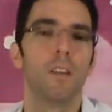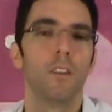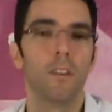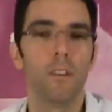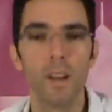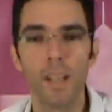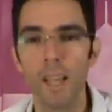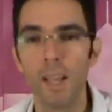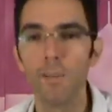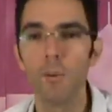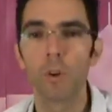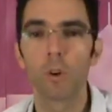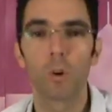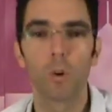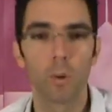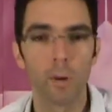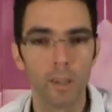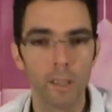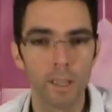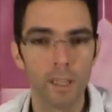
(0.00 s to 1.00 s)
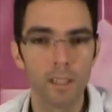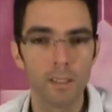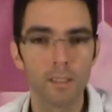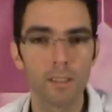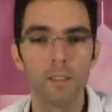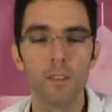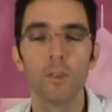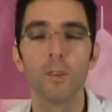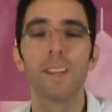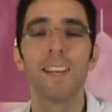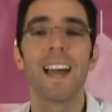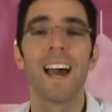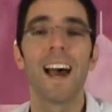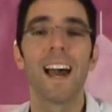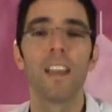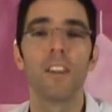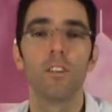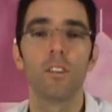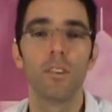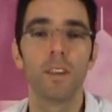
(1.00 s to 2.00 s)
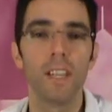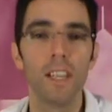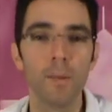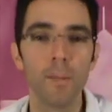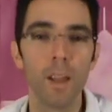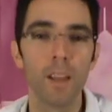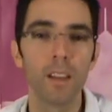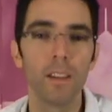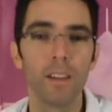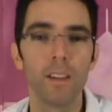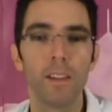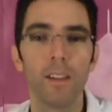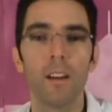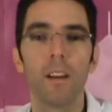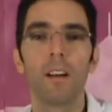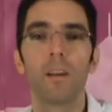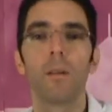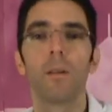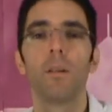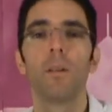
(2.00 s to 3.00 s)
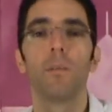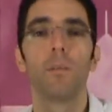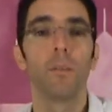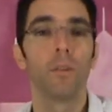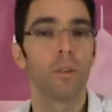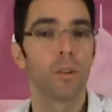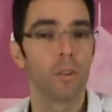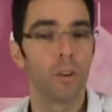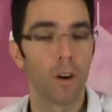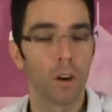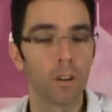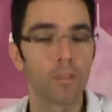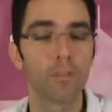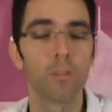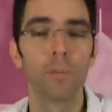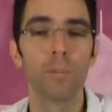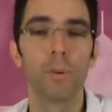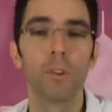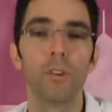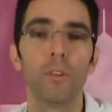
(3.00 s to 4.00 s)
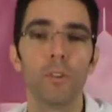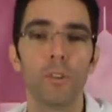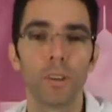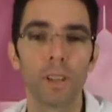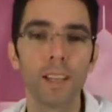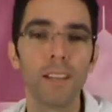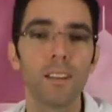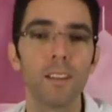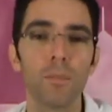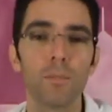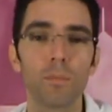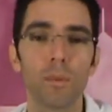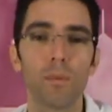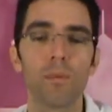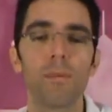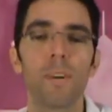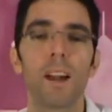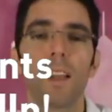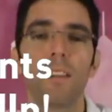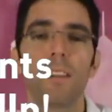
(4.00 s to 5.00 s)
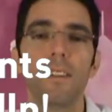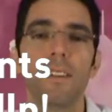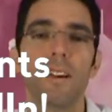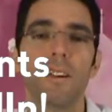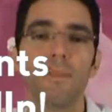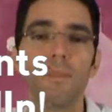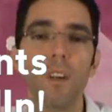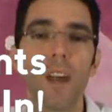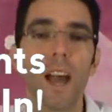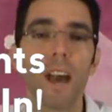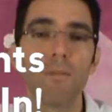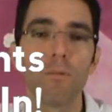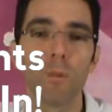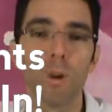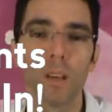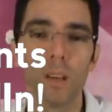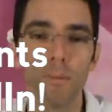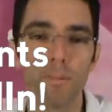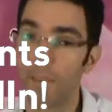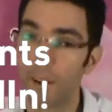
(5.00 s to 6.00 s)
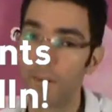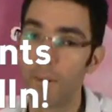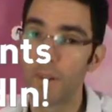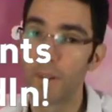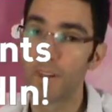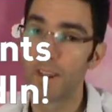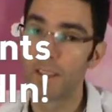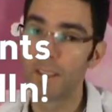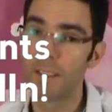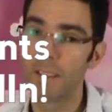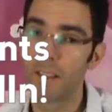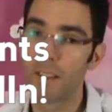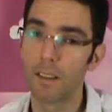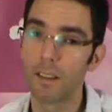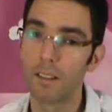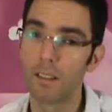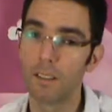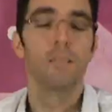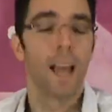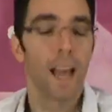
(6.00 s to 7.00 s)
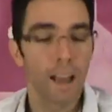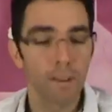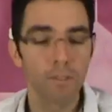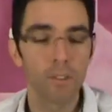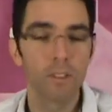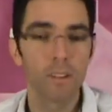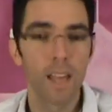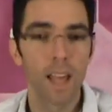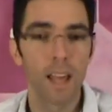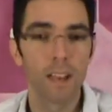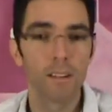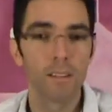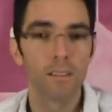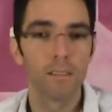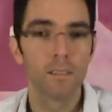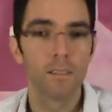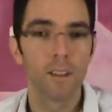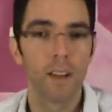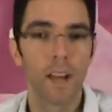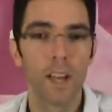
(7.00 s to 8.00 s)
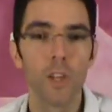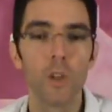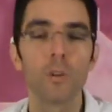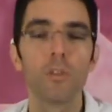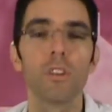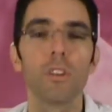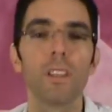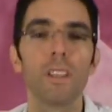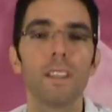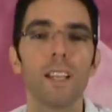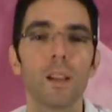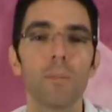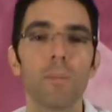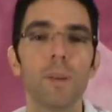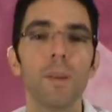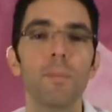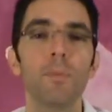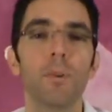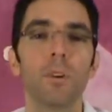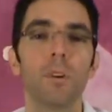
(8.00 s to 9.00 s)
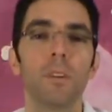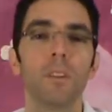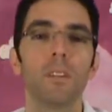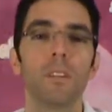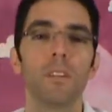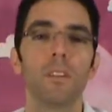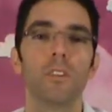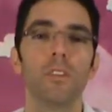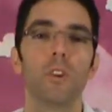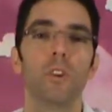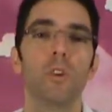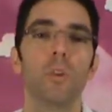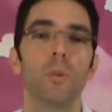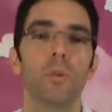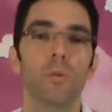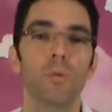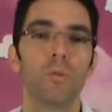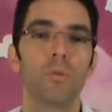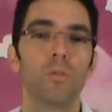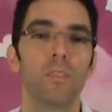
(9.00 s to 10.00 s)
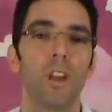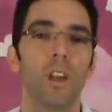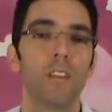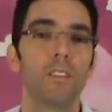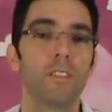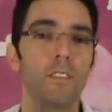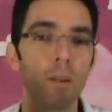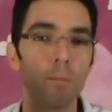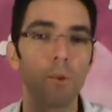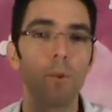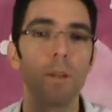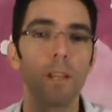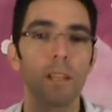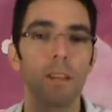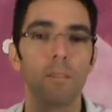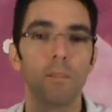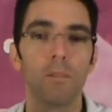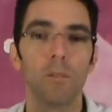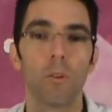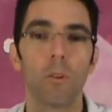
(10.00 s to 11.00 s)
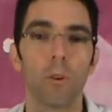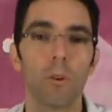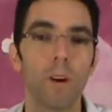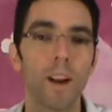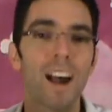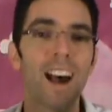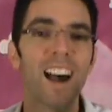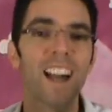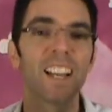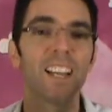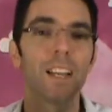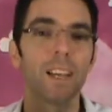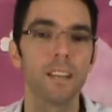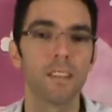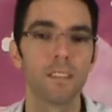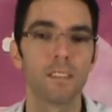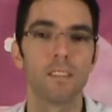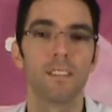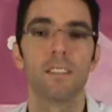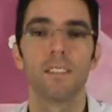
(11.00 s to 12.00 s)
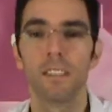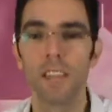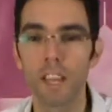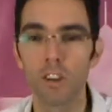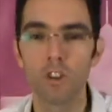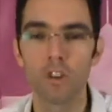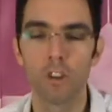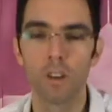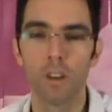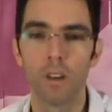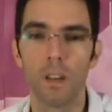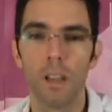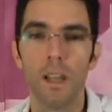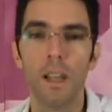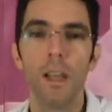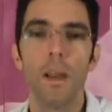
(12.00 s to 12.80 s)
Your name, your coordinates, you can add your email in there. You could also put your LinkedIn profile in there if you have one. Very good idea. After that, I usually tell people to use a summary or a highlights section.